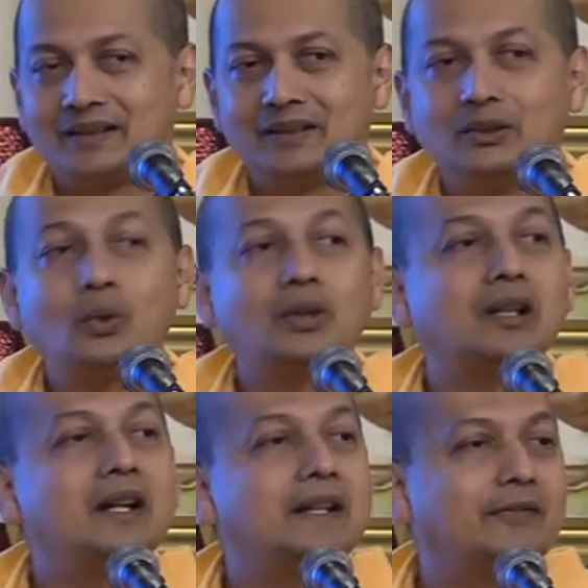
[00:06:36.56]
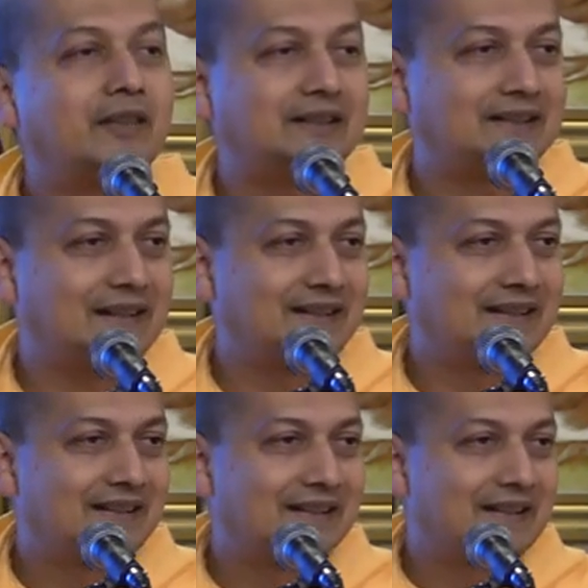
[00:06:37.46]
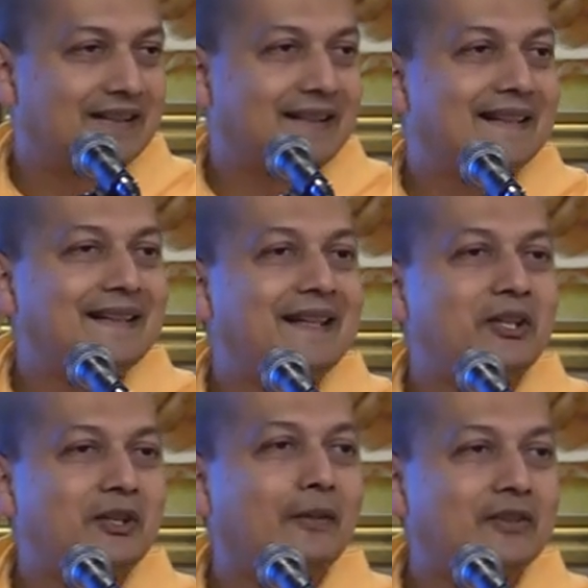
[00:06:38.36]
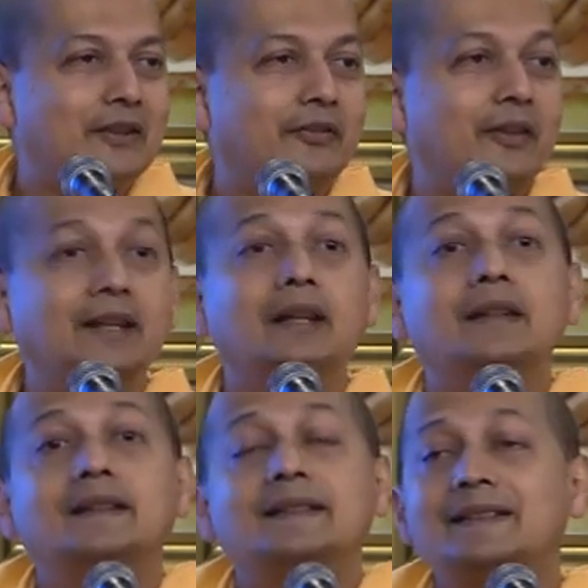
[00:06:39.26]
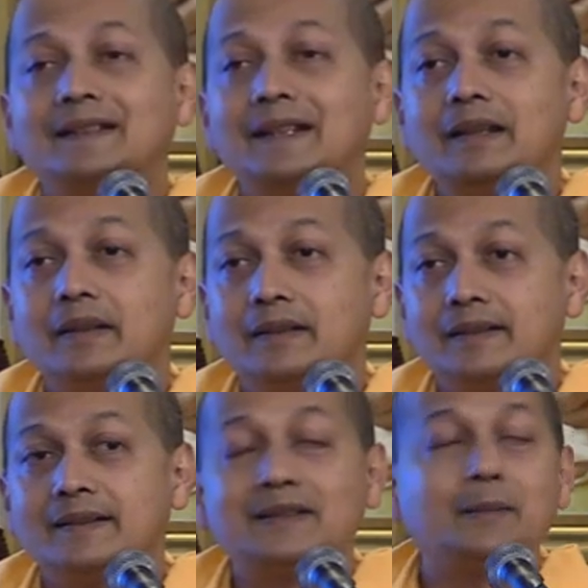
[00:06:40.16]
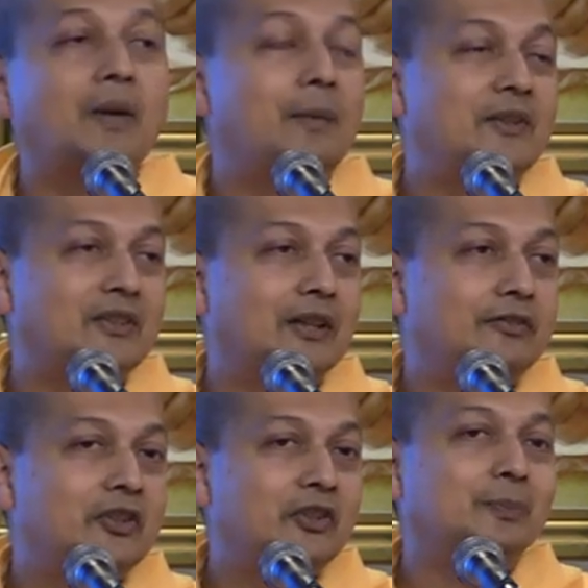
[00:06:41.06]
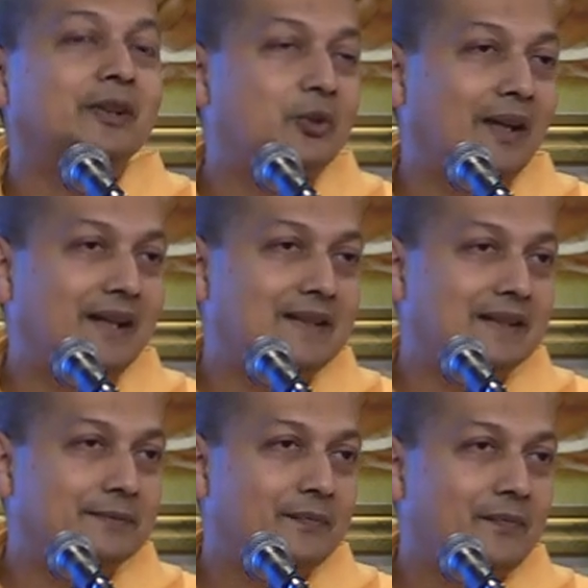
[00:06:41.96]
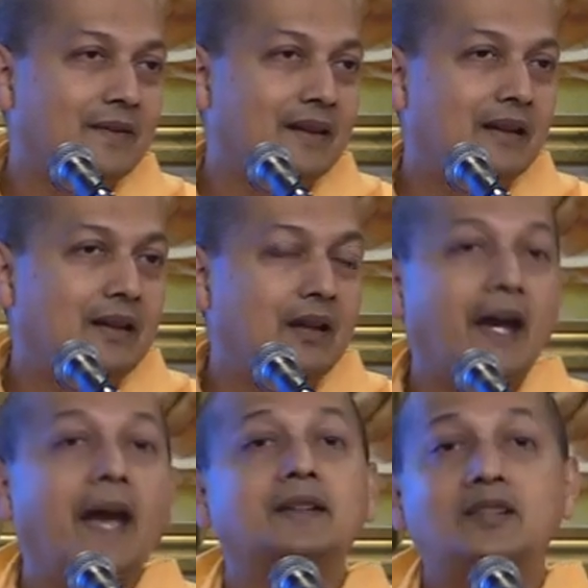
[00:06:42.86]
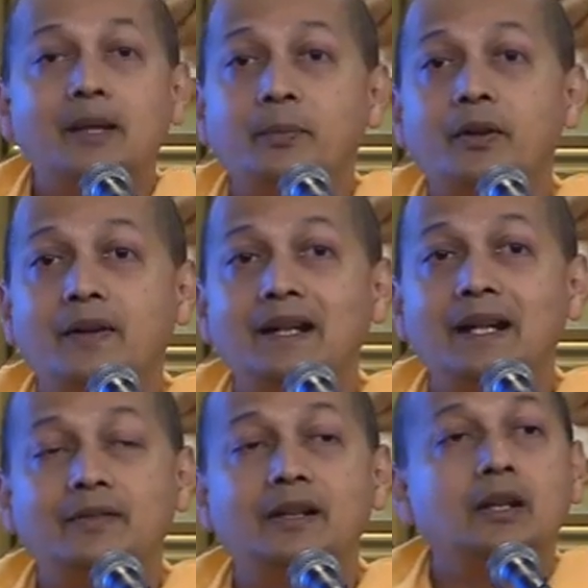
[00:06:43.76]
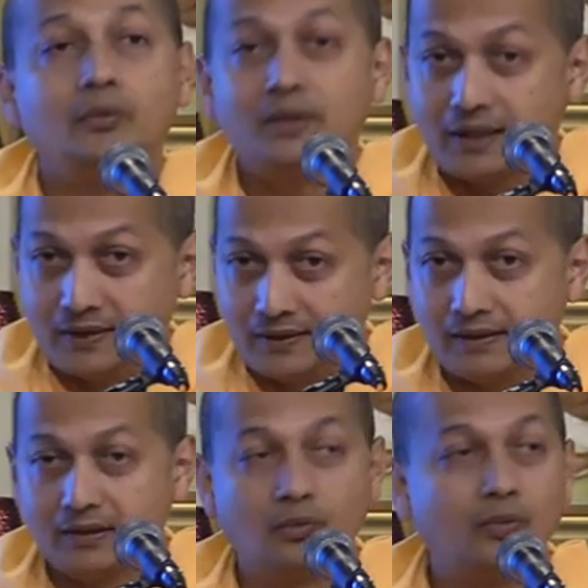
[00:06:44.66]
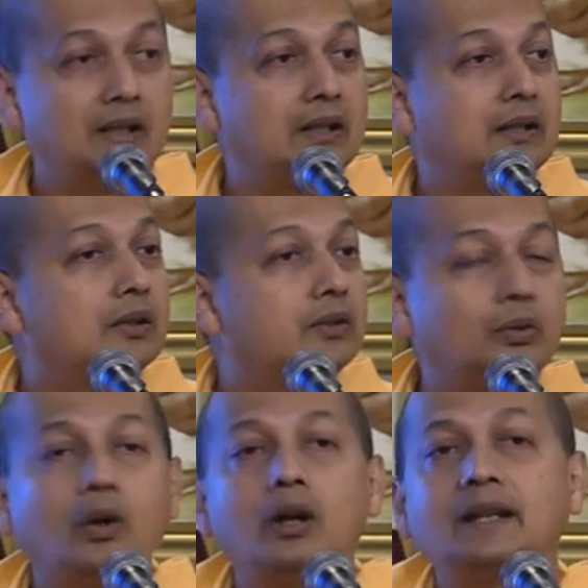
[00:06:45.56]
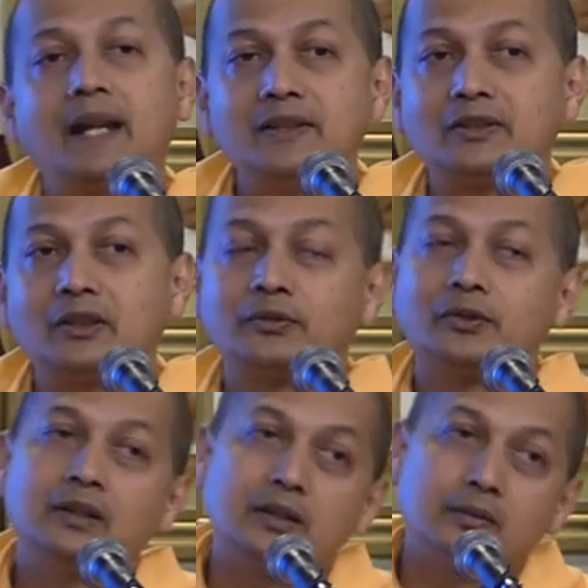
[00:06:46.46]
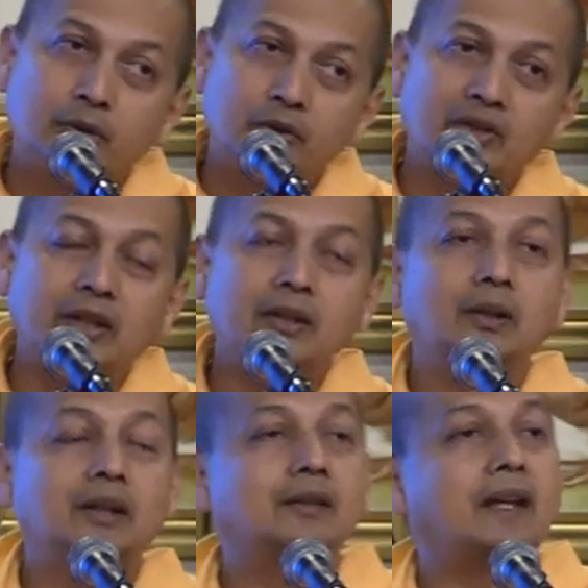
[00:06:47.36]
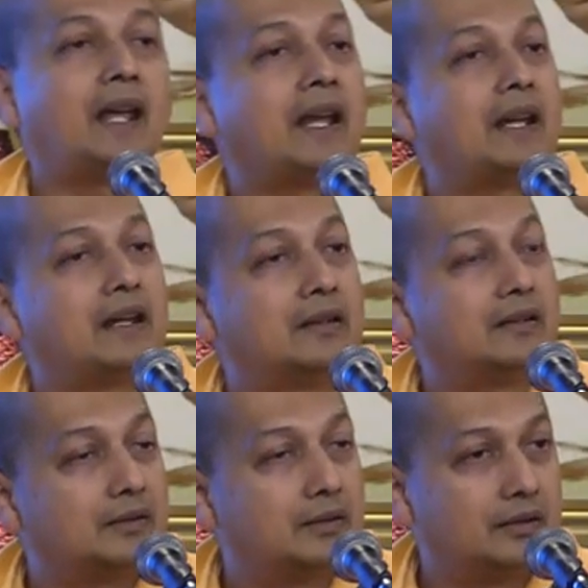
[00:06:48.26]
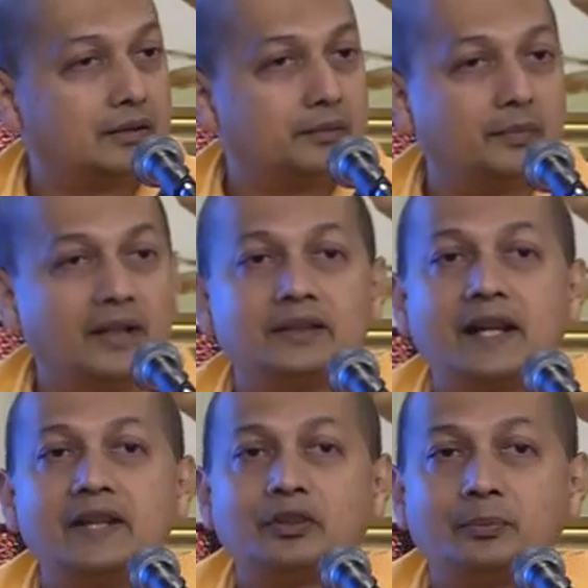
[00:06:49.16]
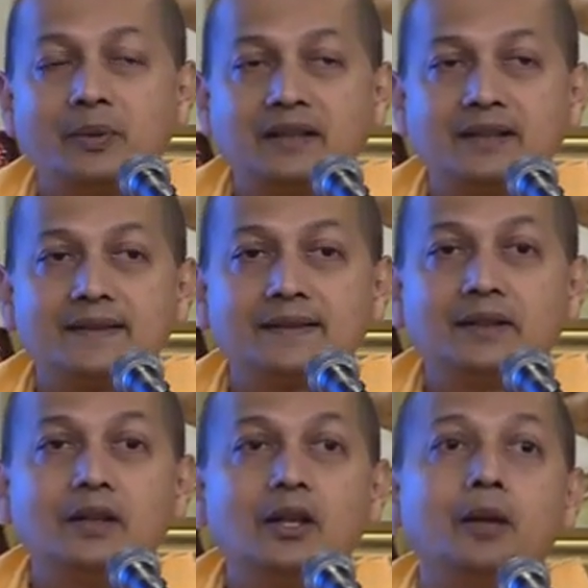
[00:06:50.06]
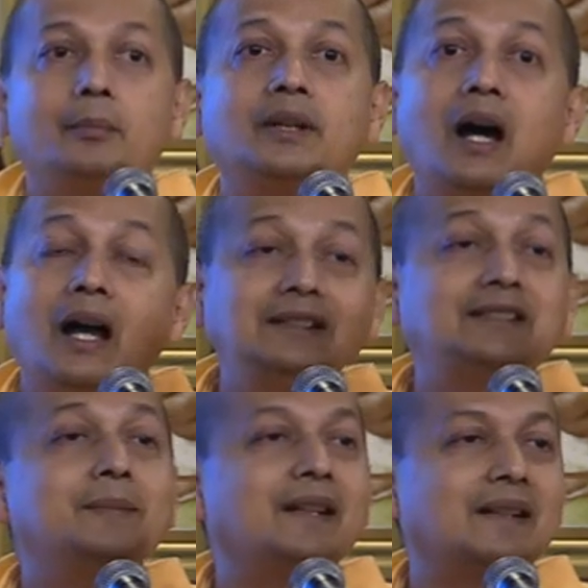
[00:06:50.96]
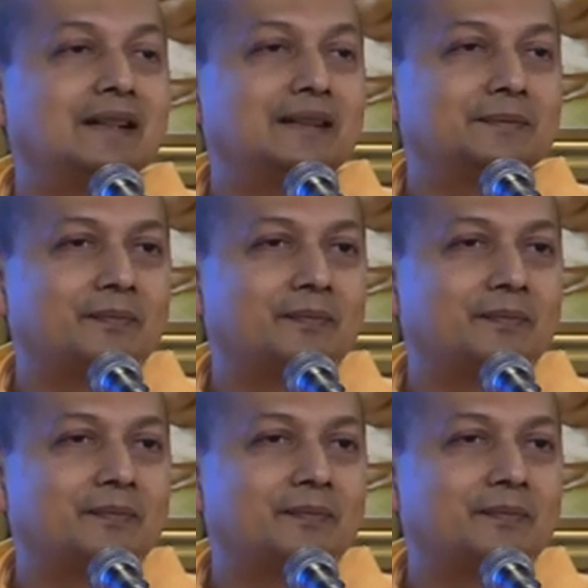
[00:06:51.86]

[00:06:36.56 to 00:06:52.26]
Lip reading: Dukkha nivritti, the cessation of suffering, this is the promise of spirituality. At a temporary level, we get it in the world through all kinds of both secular and other kinds of practice. But ultimately,